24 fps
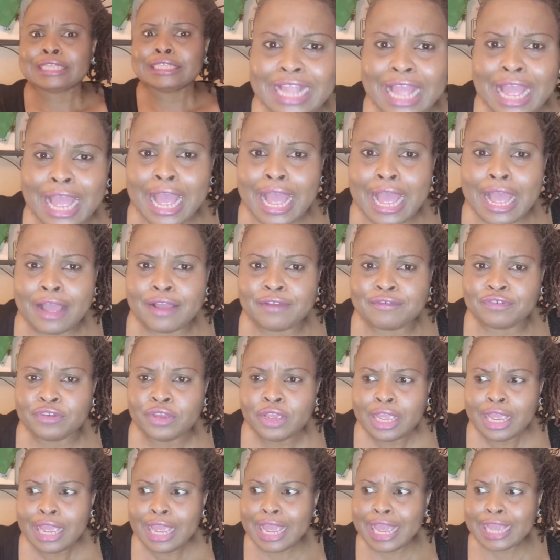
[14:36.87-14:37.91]
Ghana have
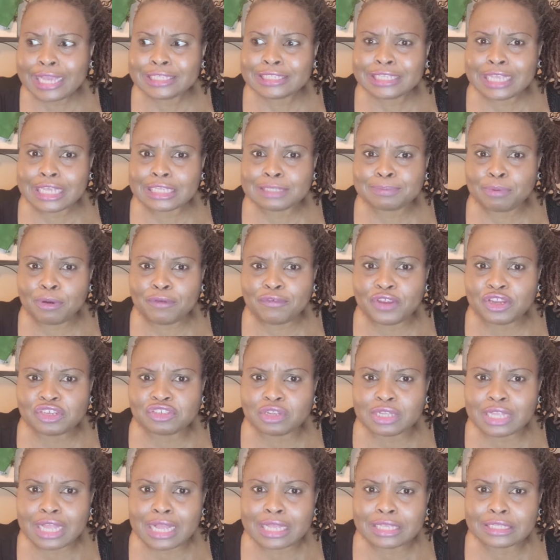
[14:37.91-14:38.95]
excess
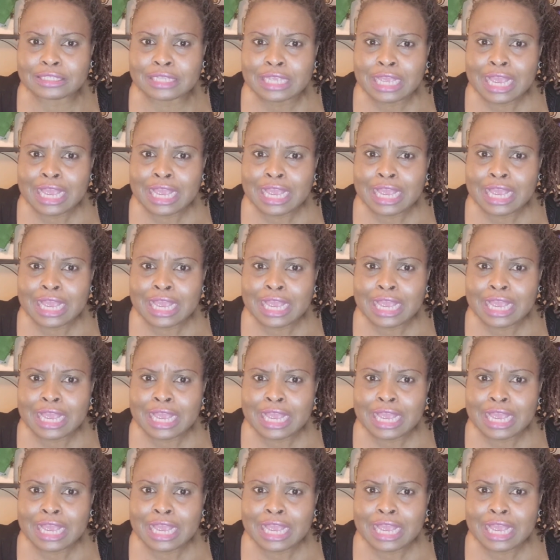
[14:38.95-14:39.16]
professionals,